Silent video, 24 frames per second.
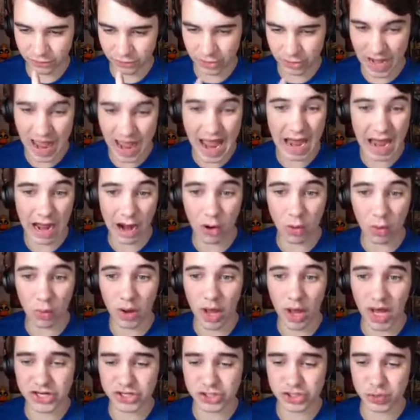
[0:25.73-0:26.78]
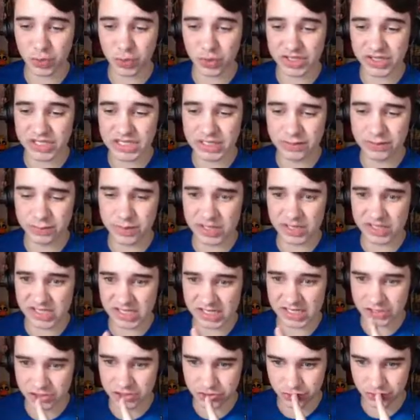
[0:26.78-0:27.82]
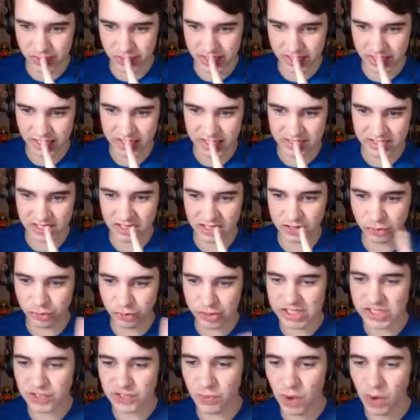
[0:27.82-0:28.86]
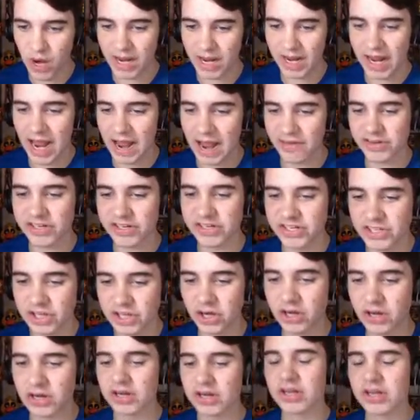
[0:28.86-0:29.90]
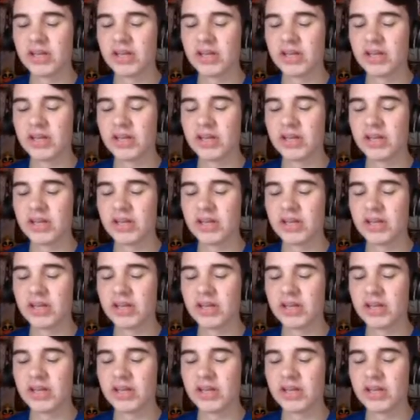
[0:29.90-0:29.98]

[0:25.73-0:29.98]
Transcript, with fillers: now, I just want to see what this Easter egg is. And the reason why I haven't done